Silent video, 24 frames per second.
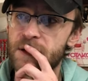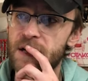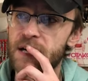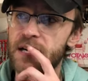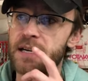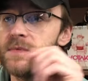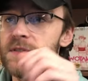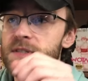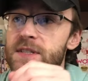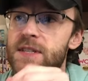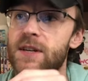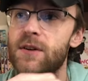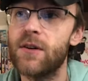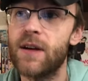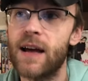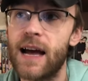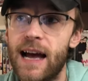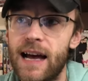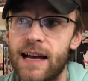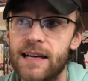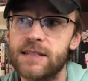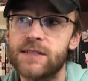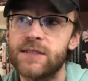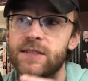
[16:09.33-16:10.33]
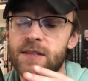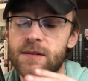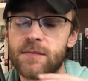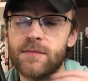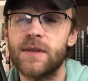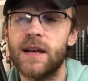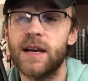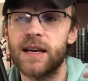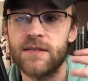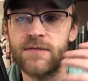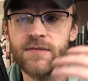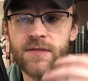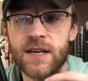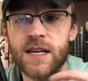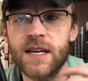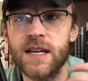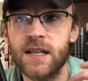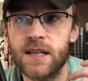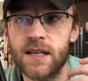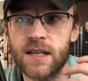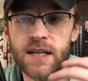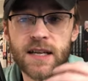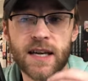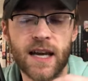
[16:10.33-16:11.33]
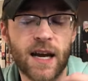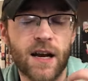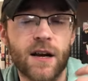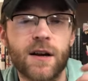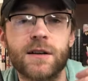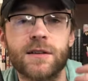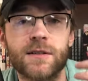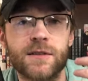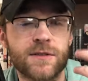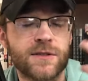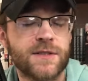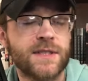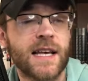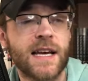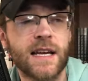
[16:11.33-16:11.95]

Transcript: but still has some like vanilla characters